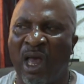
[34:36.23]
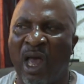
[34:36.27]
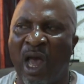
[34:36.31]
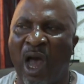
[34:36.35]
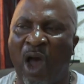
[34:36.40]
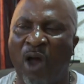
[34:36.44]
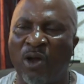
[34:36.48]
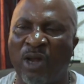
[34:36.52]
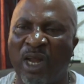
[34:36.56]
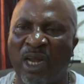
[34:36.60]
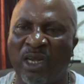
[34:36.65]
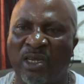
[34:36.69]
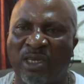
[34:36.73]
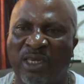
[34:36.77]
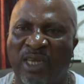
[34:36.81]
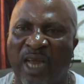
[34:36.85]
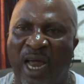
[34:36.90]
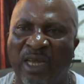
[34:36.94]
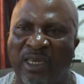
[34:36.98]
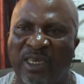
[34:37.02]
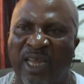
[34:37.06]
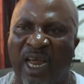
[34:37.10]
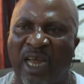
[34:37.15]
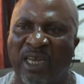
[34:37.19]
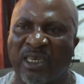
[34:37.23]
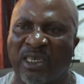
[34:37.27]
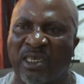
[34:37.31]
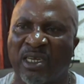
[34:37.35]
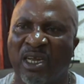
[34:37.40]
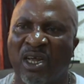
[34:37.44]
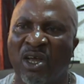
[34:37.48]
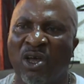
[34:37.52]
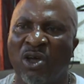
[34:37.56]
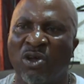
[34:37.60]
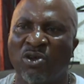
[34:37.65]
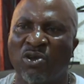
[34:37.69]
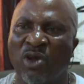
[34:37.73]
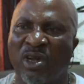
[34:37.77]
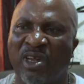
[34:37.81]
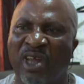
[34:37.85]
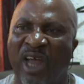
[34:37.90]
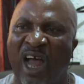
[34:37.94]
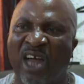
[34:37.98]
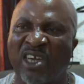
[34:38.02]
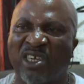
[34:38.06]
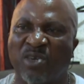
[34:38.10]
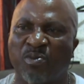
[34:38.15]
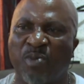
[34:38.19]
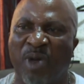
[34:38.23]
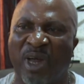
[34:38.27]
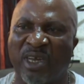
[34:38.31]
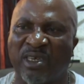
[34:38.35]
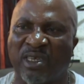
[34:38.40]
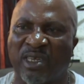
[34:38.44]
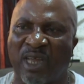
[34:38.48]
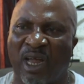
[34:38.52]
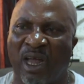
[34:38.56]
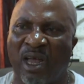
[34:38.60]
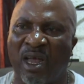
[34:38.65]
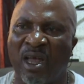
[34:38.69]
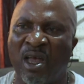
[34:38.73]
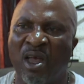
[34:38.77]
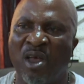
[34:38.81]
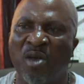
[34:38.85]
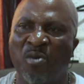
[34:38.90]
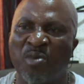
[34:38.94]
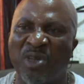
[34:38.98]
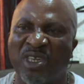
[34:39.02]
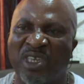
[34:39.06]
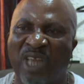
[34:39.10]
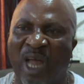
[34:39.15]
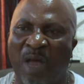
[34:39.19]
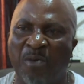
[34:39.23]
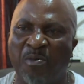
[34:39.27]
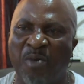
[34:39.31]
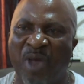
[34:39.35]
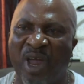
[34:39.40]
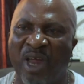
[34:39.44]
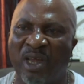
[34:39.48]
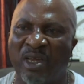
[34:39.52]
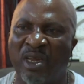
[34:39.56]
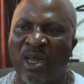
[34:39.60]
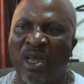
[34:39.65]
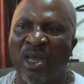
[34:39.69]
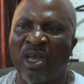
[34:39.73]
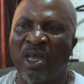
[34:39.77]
I only sent tests to the housemaster, Mr. Maid.